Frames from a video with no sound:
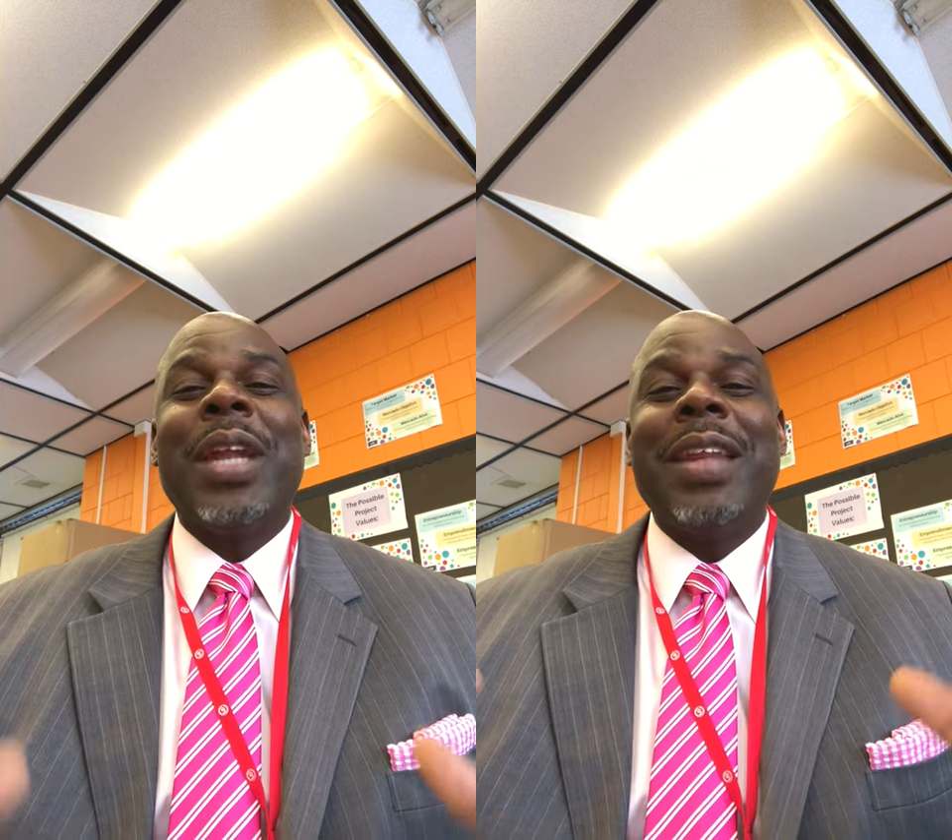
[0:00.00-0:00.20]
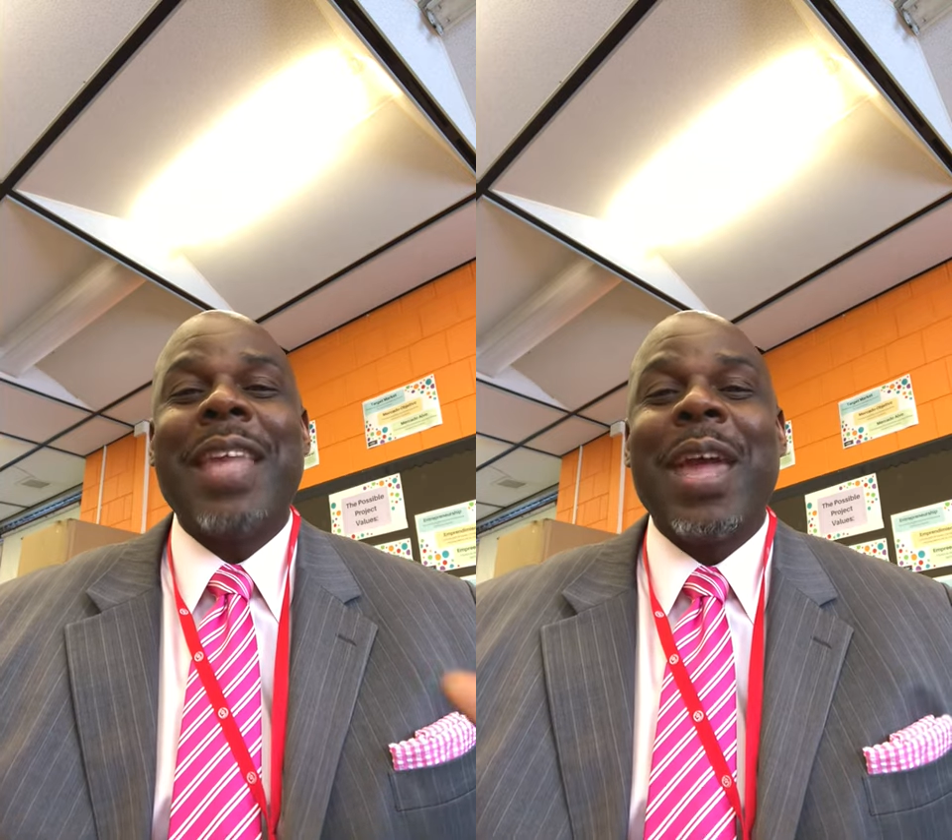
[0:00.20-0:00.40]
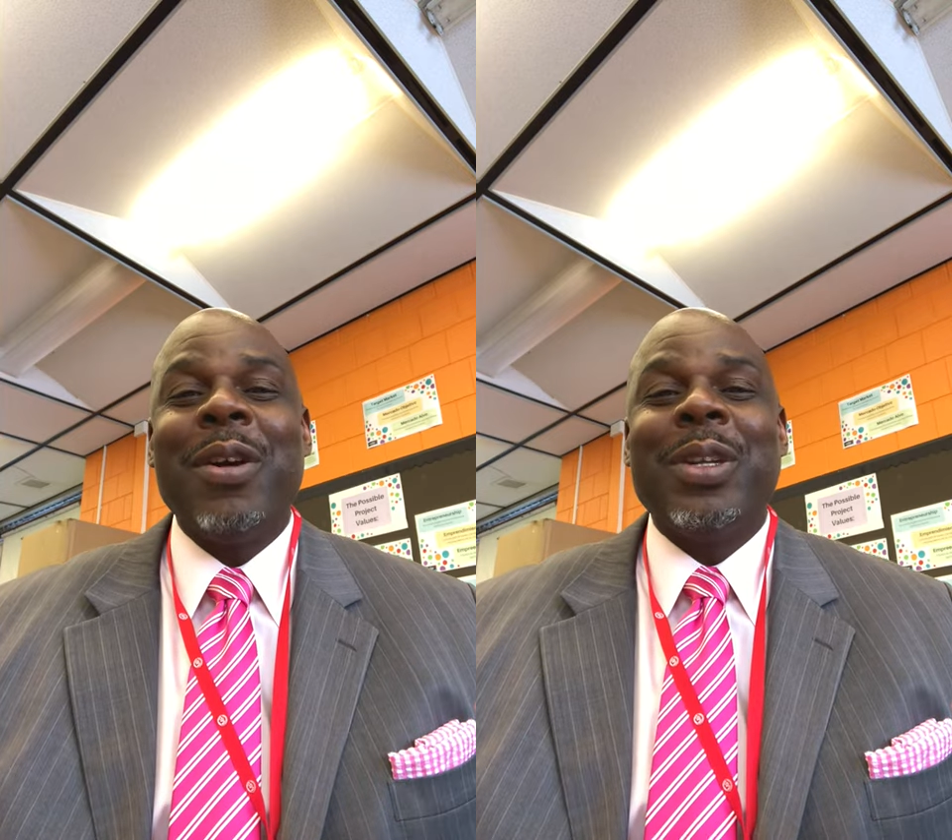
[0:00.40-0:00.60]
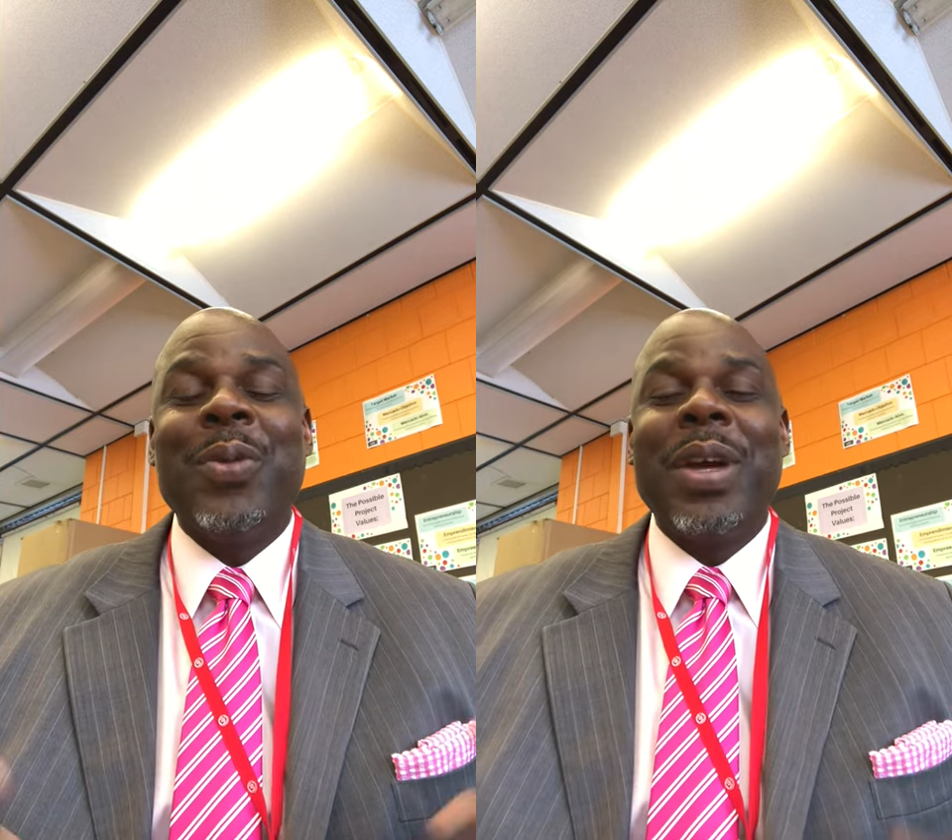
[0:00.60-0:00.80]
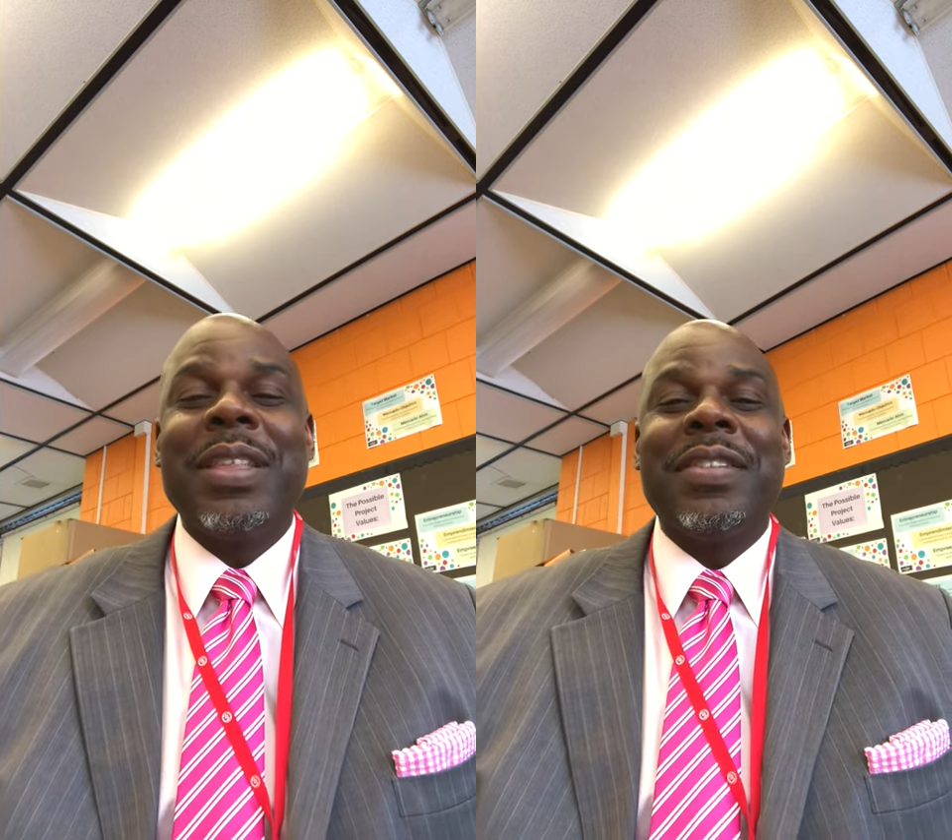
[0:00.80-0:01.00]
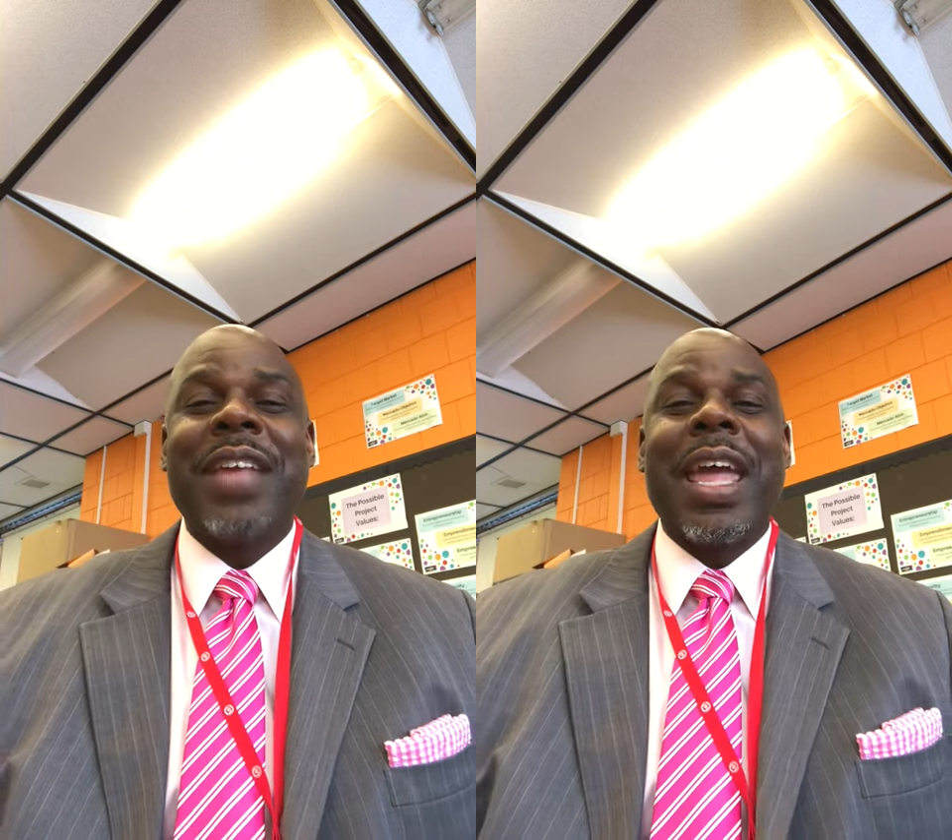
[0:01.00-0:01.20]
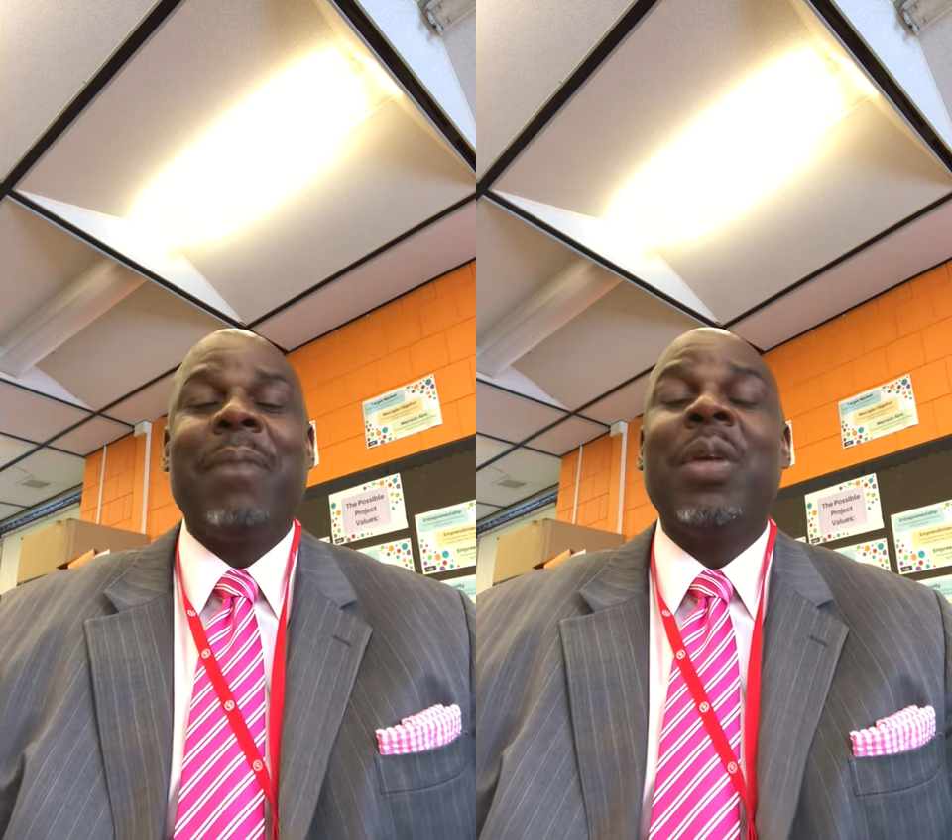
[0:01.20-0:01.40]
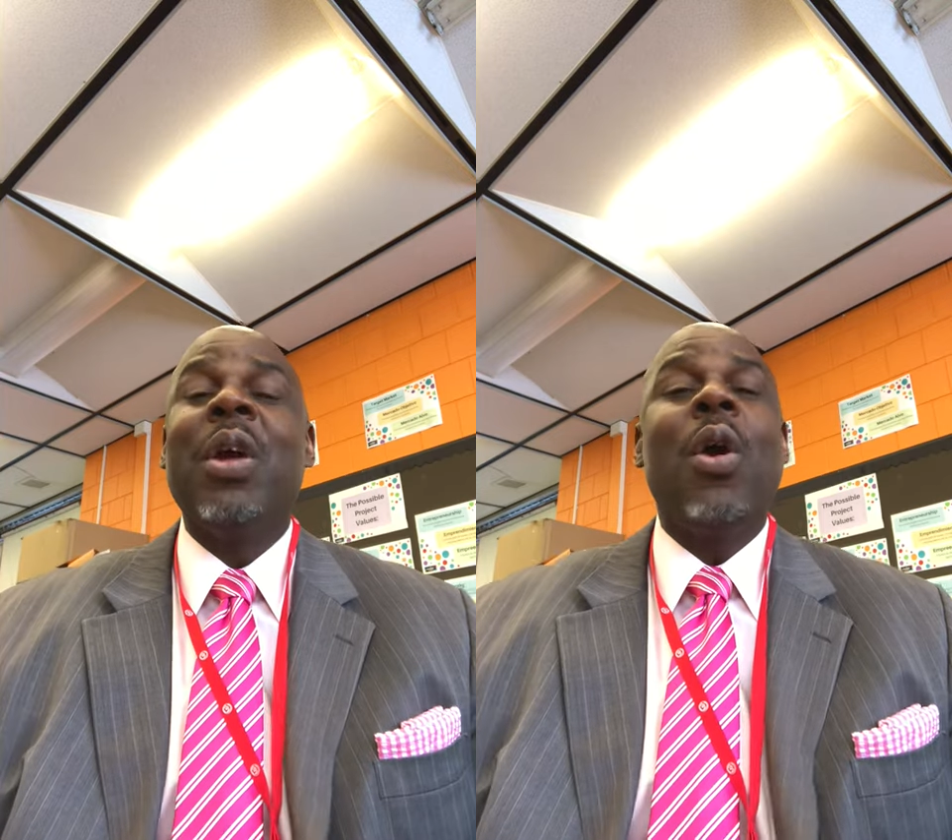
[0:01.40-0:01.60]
that they are doing the same.